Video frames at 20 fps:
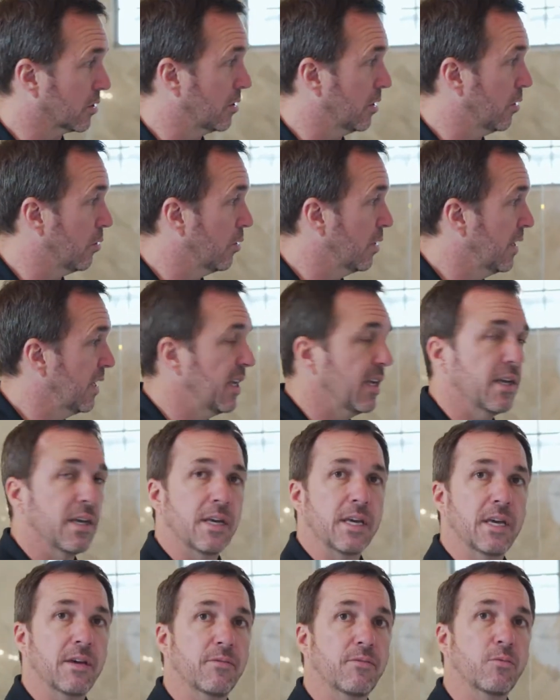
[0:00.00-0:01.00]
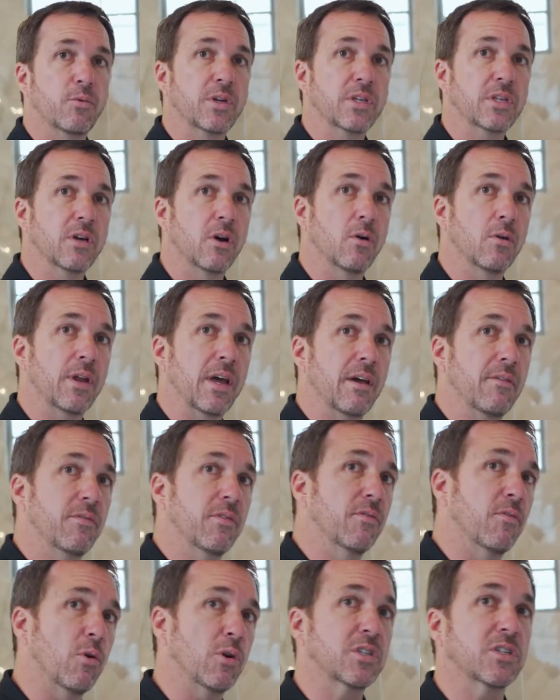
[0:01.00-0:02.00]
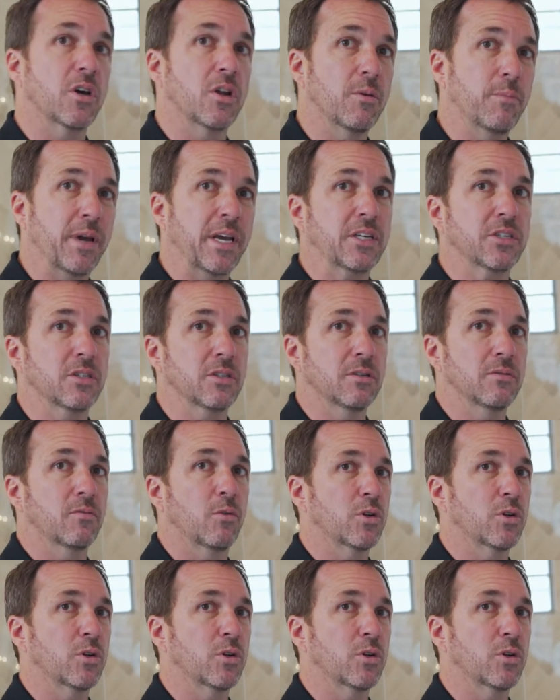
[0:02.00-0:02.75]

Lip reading: So if we don't have the voice automation